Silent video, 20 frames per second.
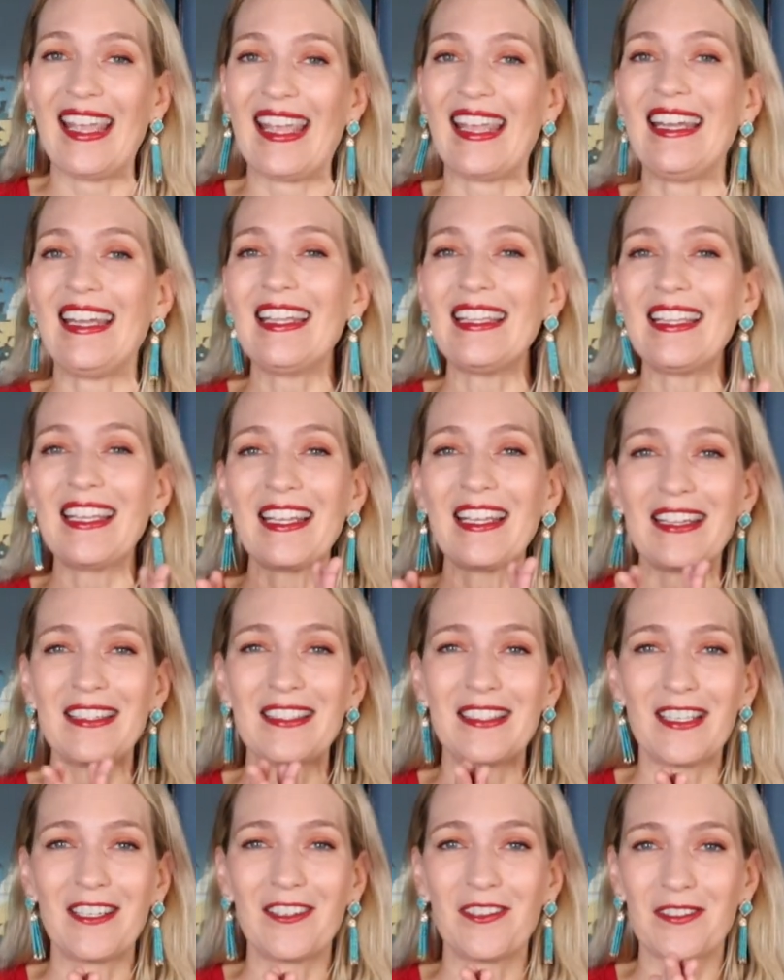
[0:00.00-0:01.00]
Anything
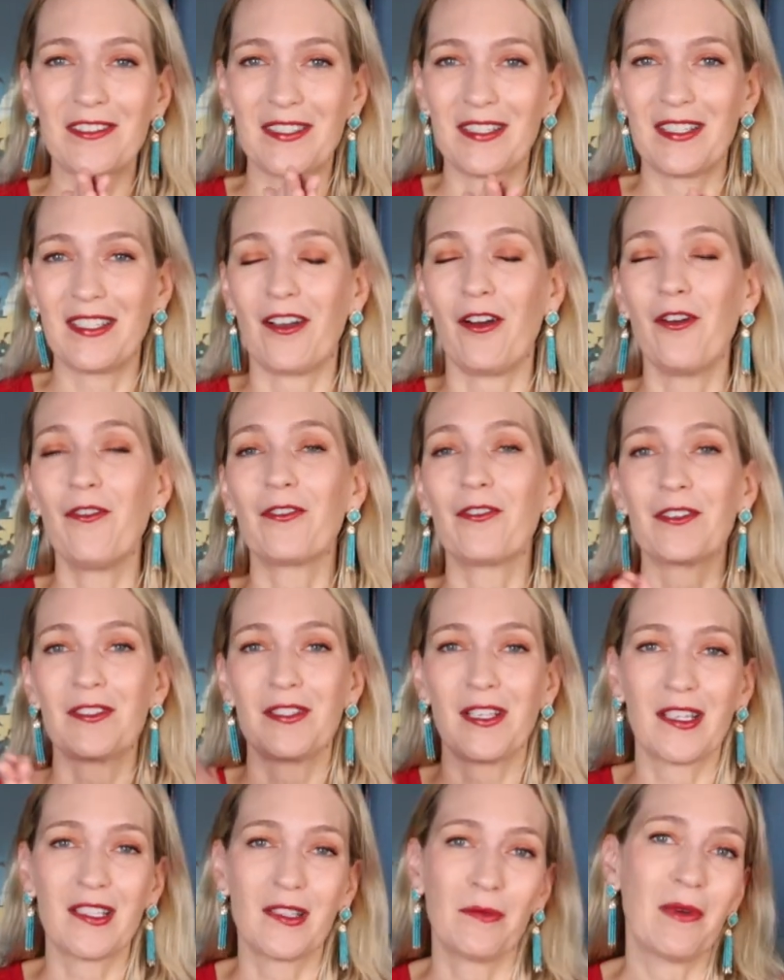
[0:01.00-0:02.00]
considered over
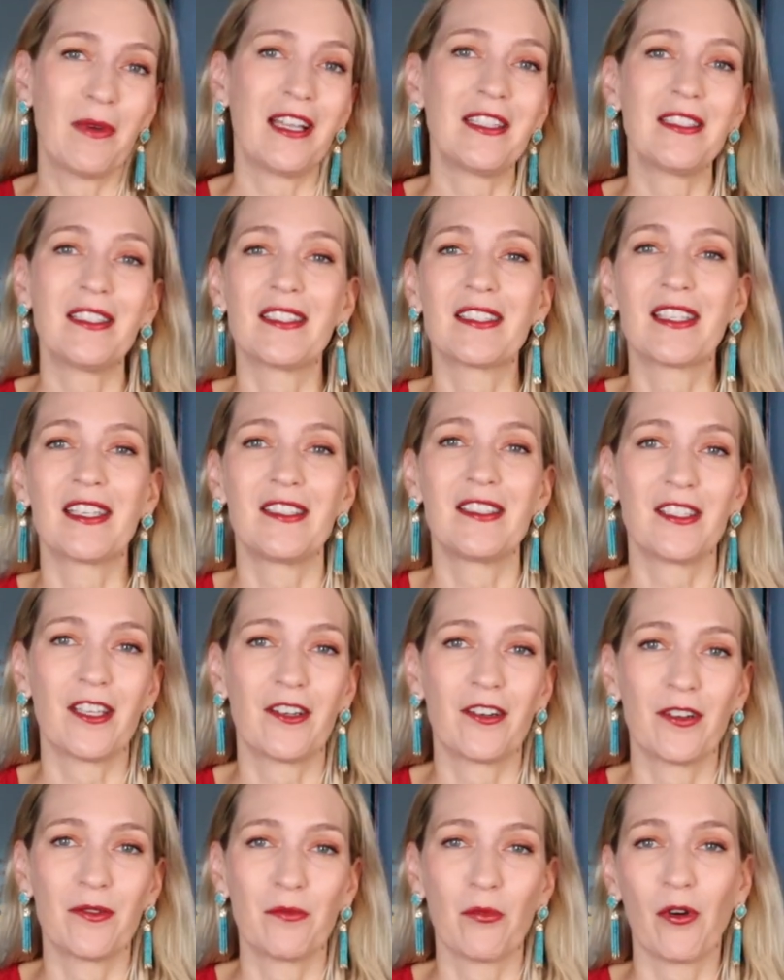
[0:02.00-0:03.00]
six months is
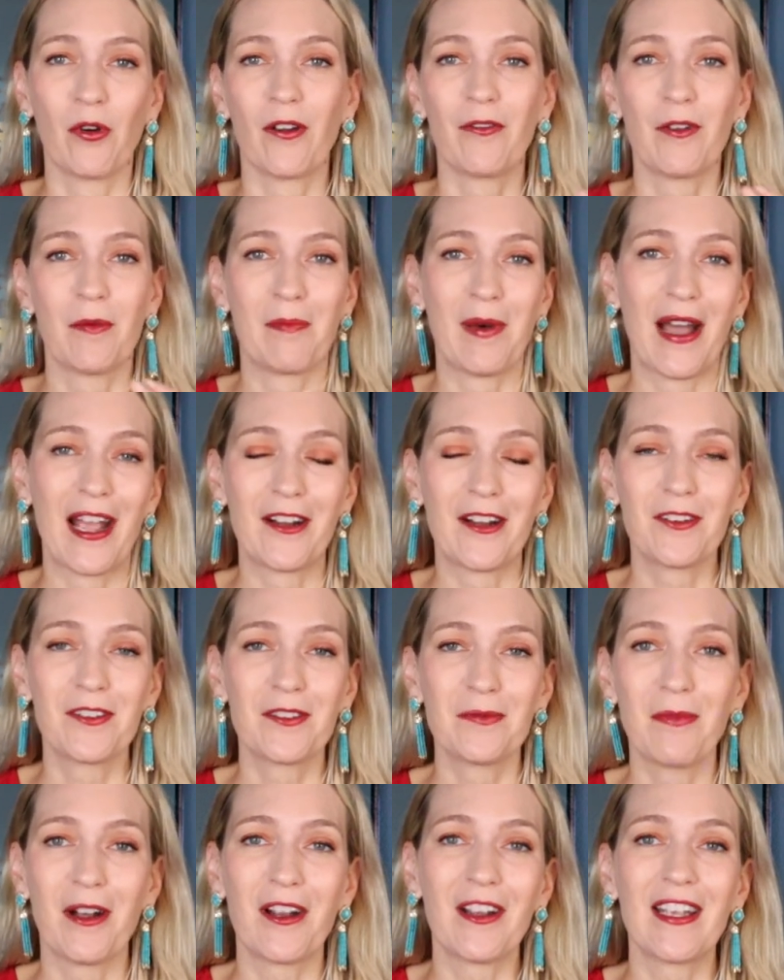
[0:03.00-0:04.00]
considered more of a
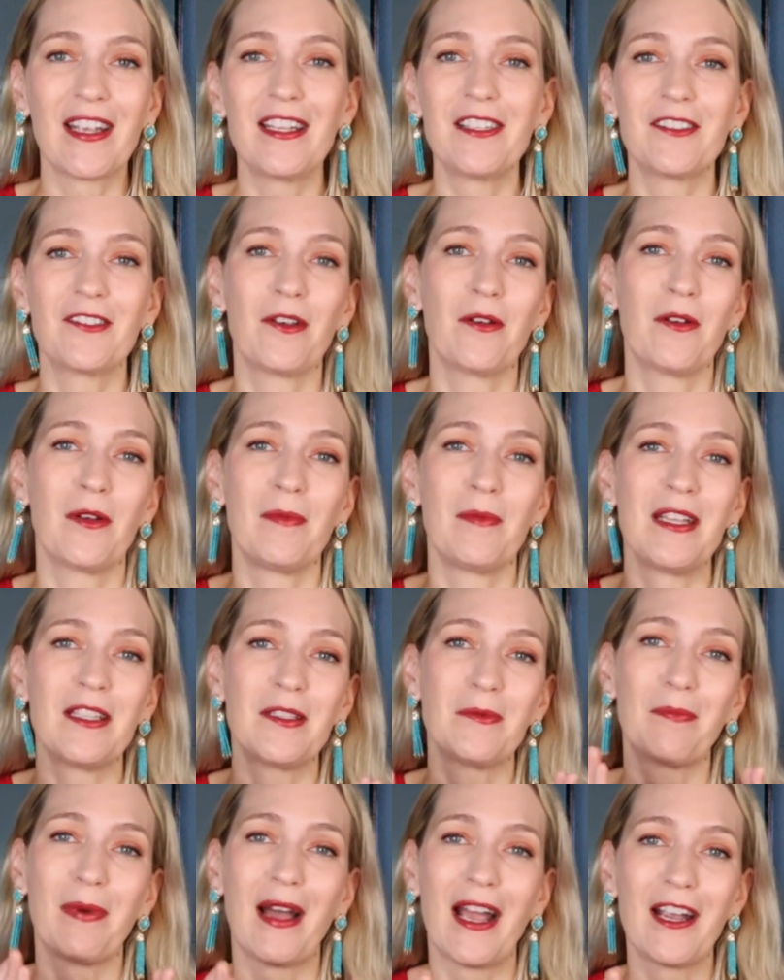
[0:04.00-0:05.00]
buyer's market. So it
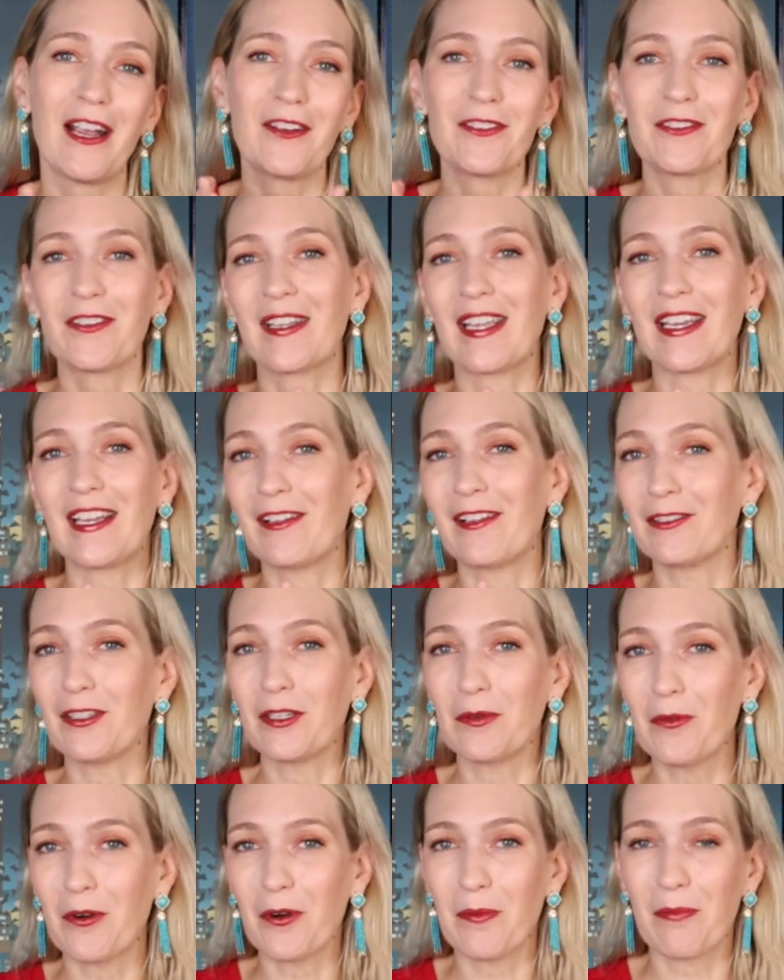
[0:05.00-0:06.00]
means buyers are getting a
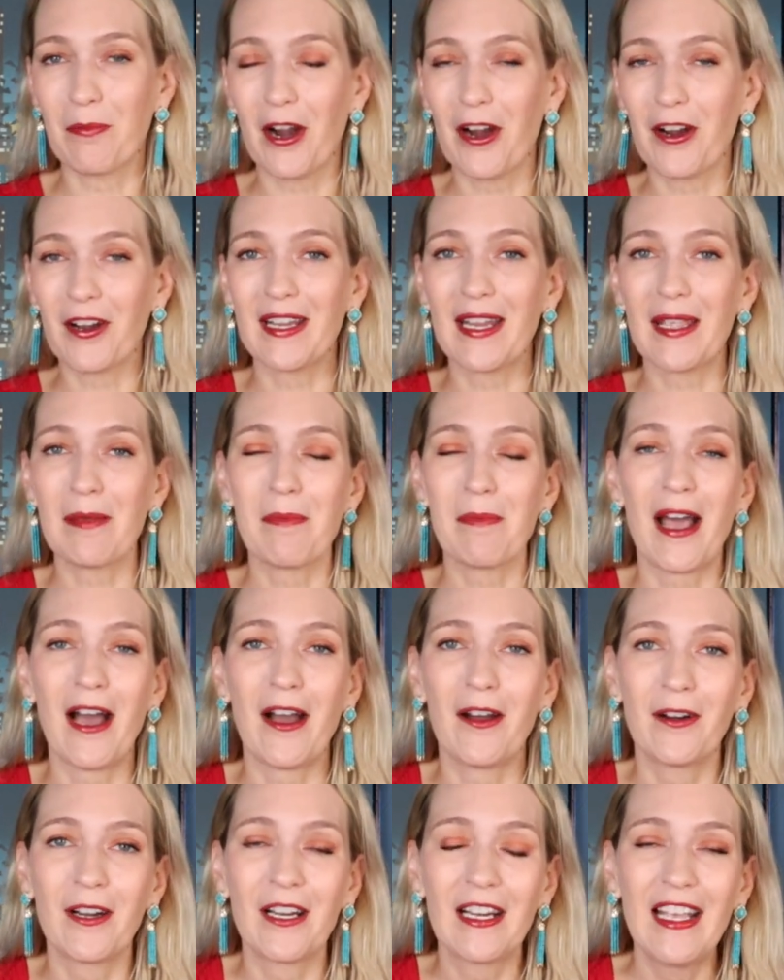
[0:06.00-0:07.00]
little more bargaining
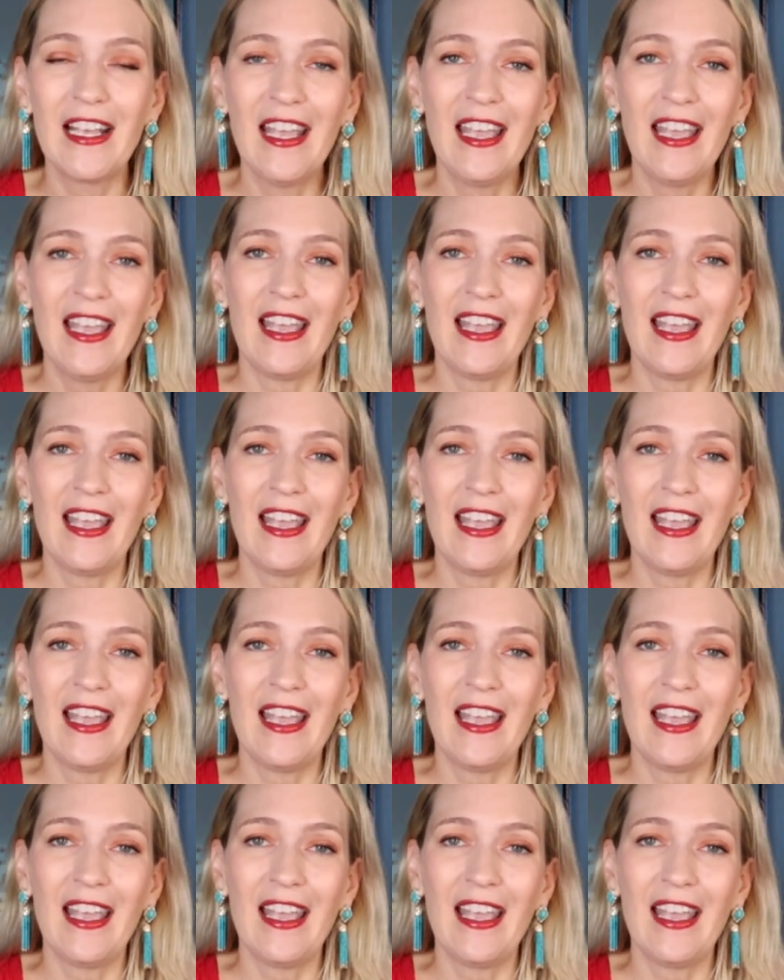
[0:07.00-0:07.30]
power.